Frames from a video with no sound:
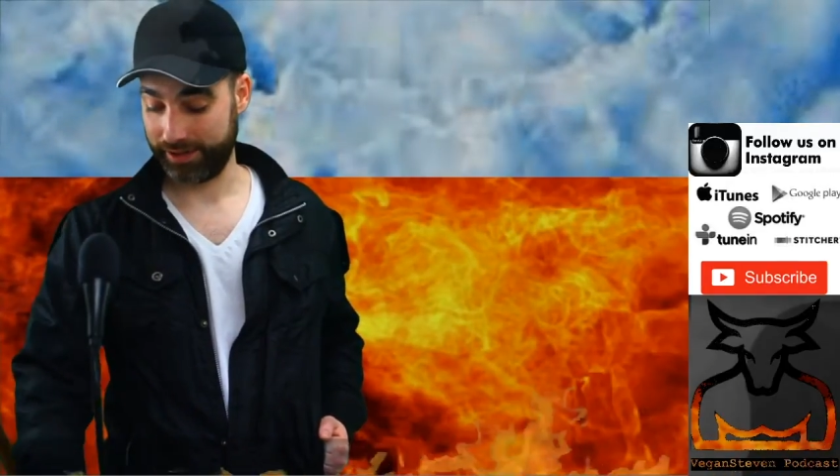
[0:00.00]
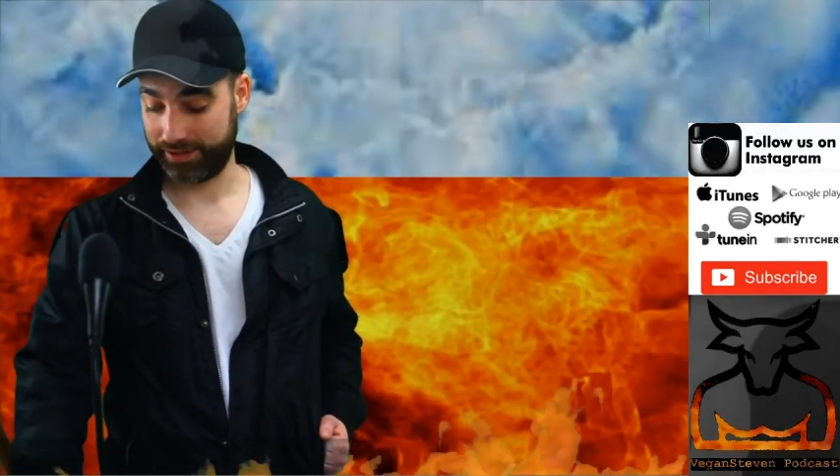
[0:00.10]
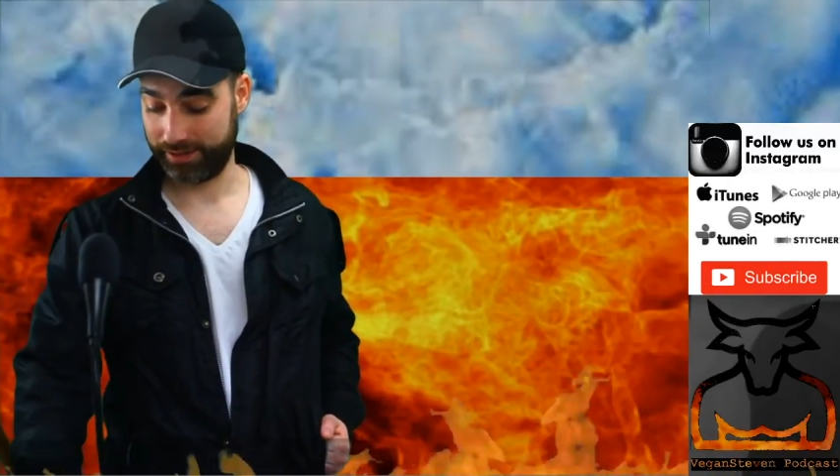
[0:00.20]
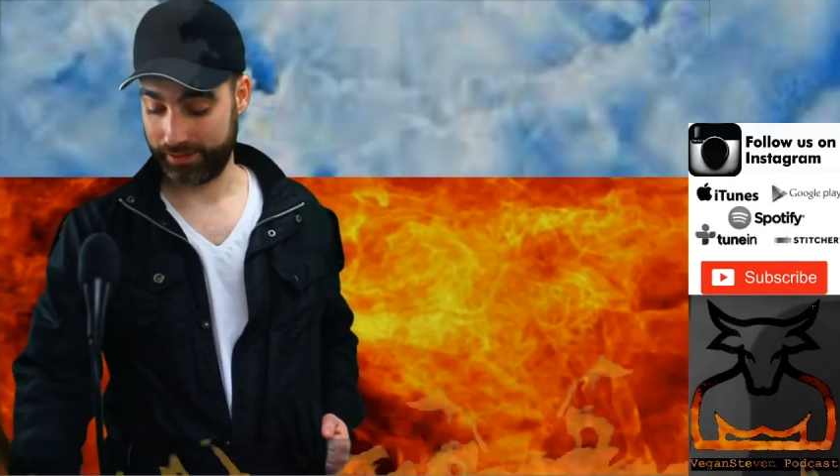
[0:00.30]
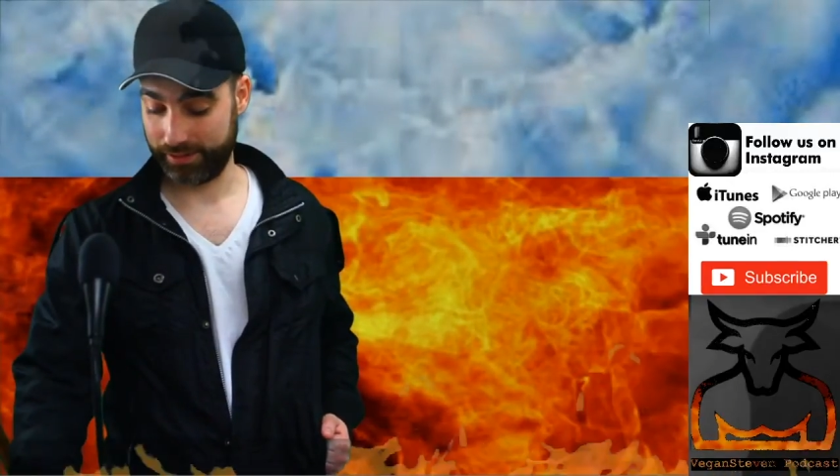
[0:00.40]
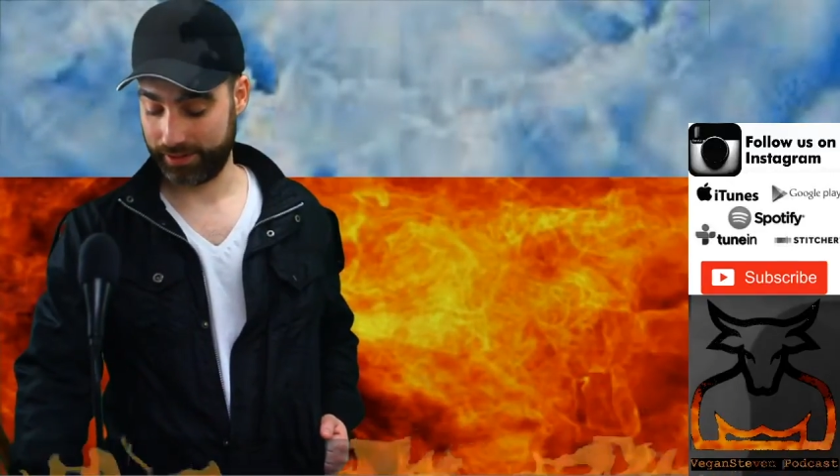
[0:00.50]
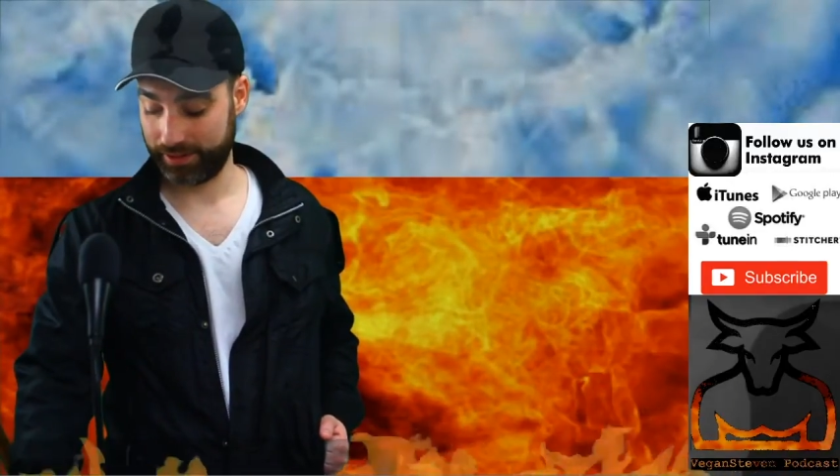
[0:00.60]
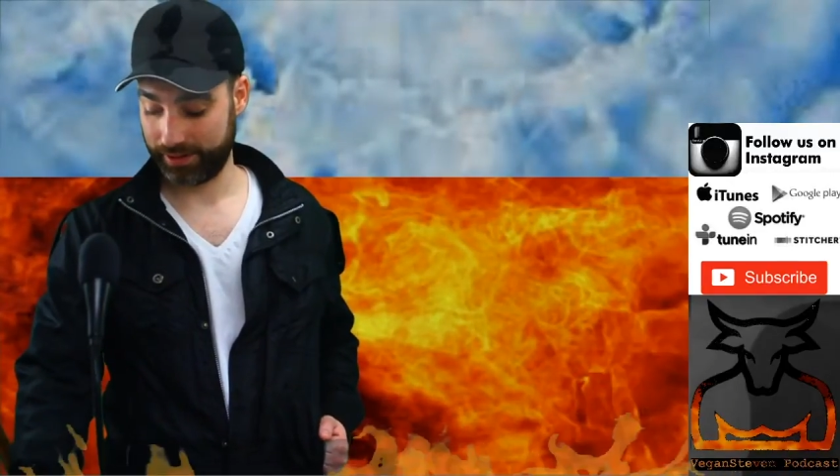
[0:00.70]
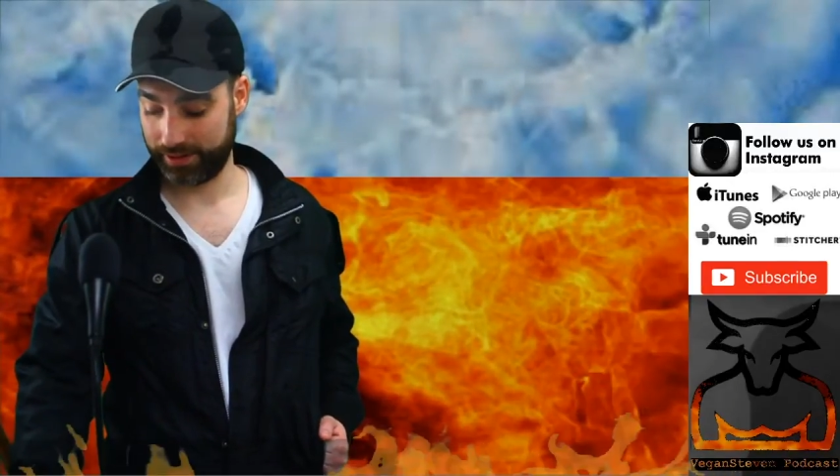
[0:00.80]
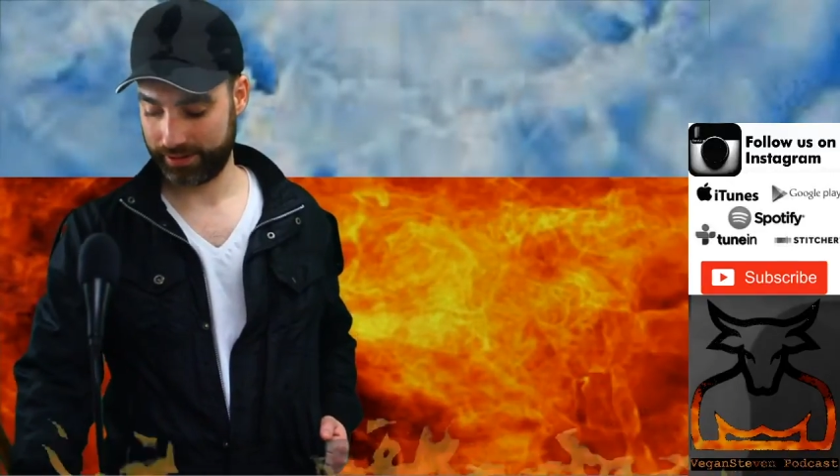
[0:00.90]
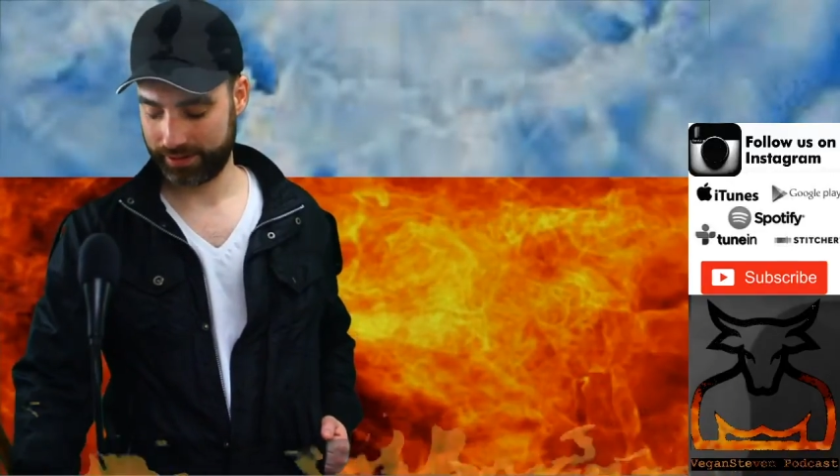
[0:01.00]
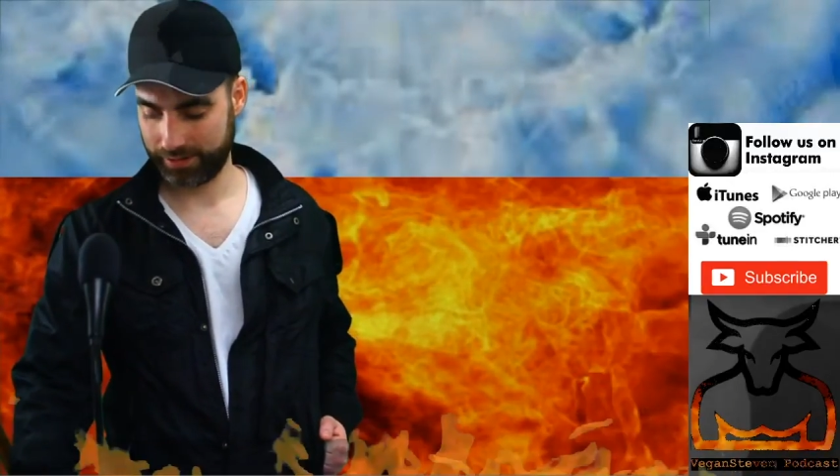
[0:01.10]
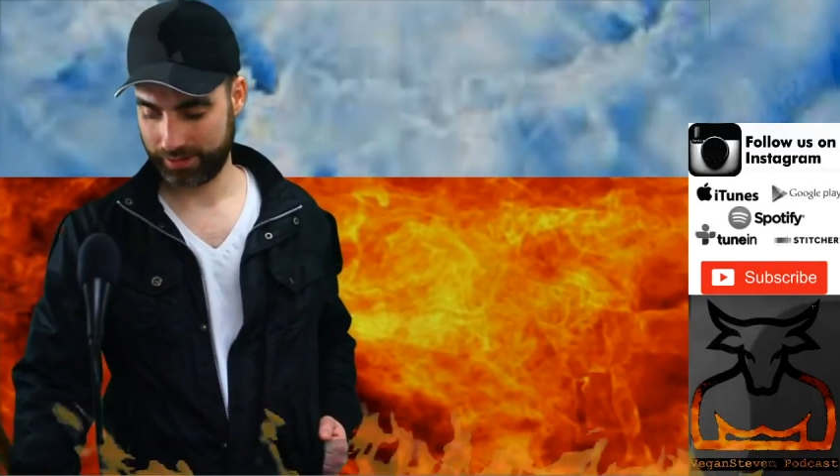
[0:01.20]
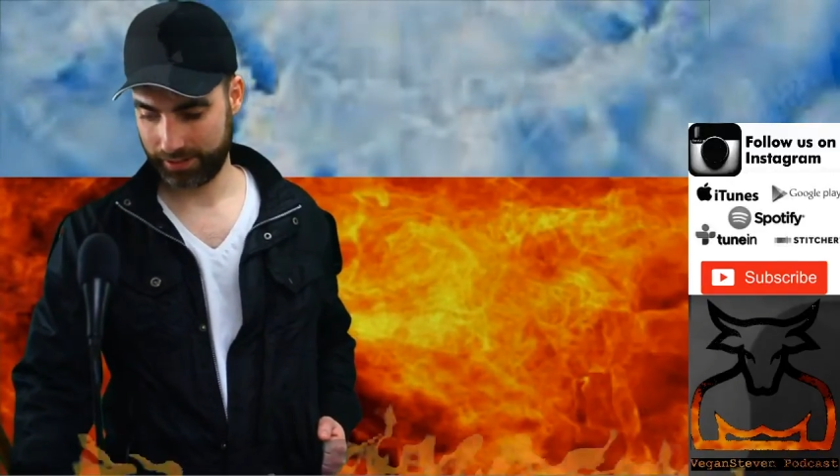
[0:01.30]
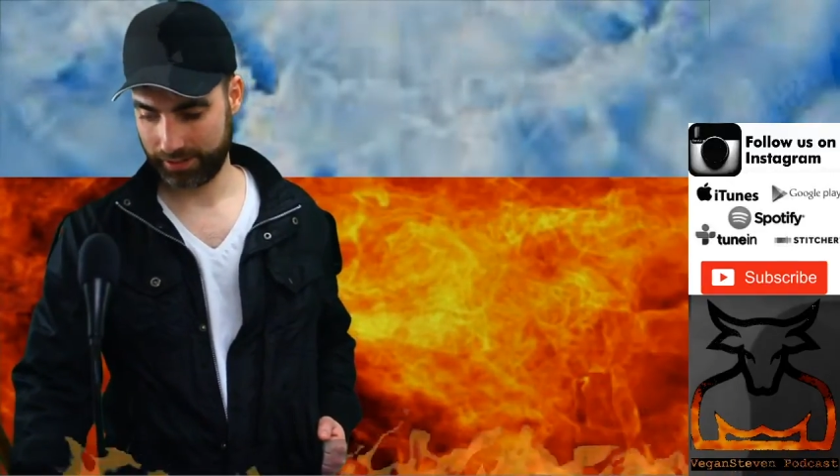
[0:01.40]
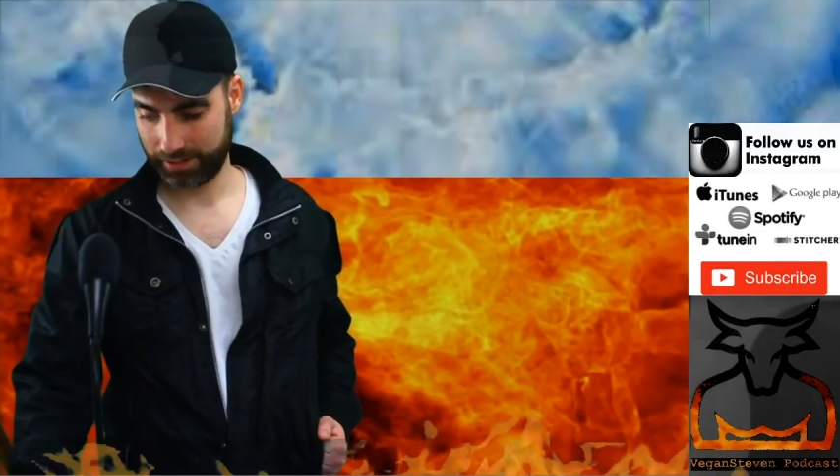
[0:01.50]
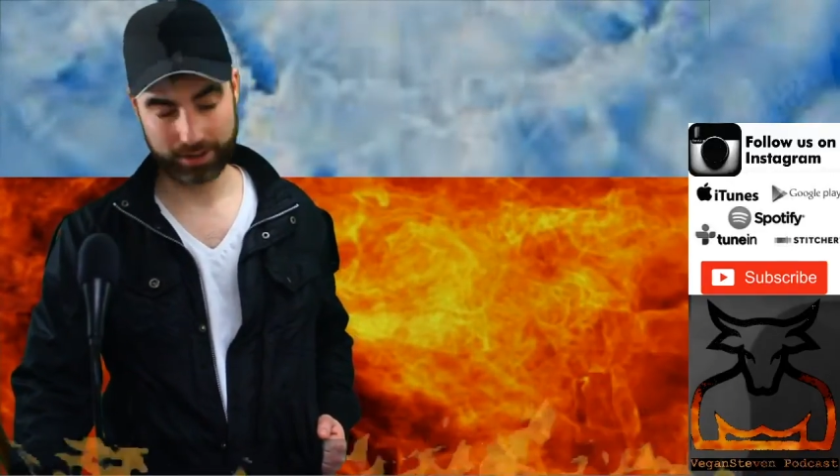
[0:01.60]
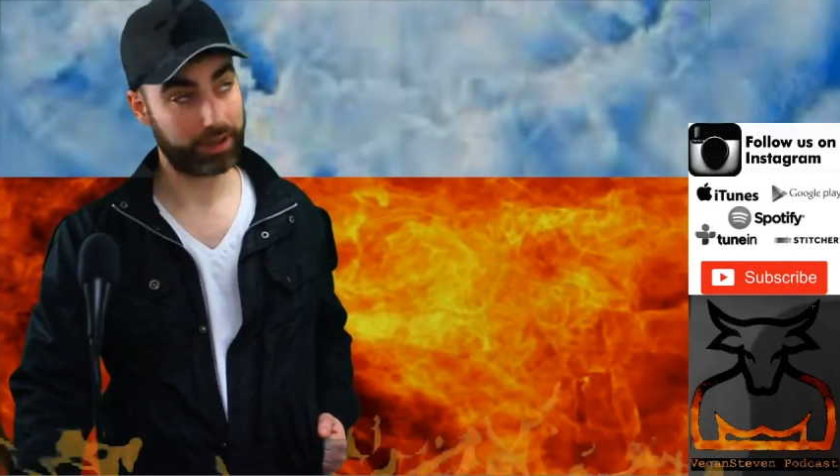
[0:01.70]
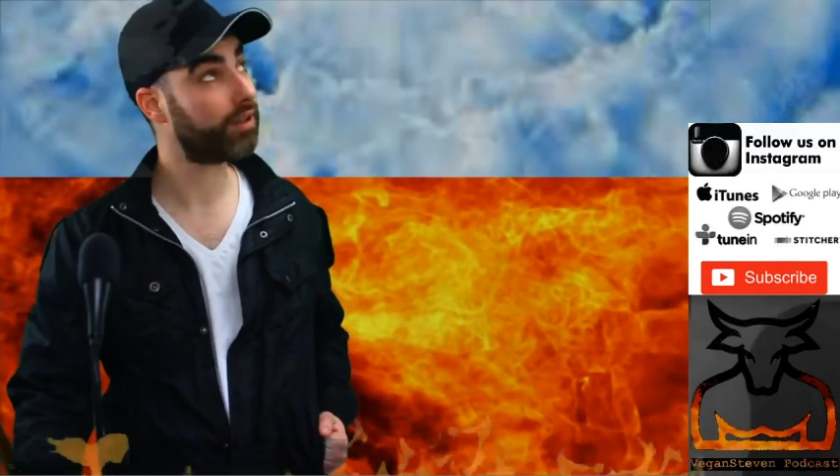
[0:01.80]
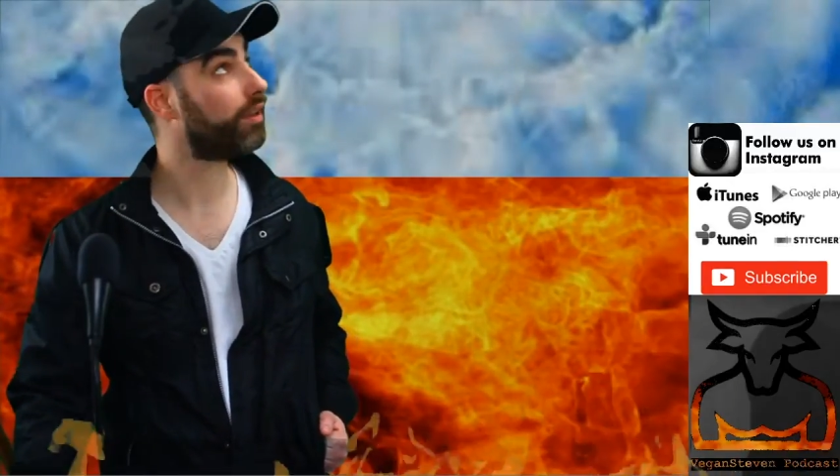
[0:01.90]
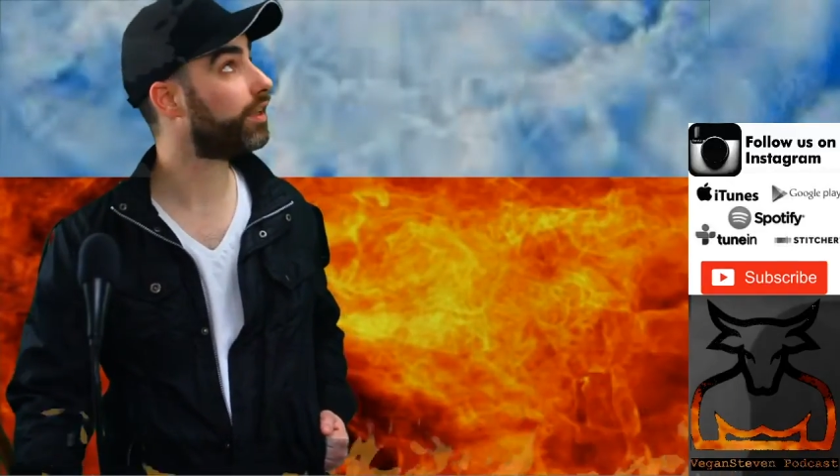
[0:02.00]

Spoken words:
to E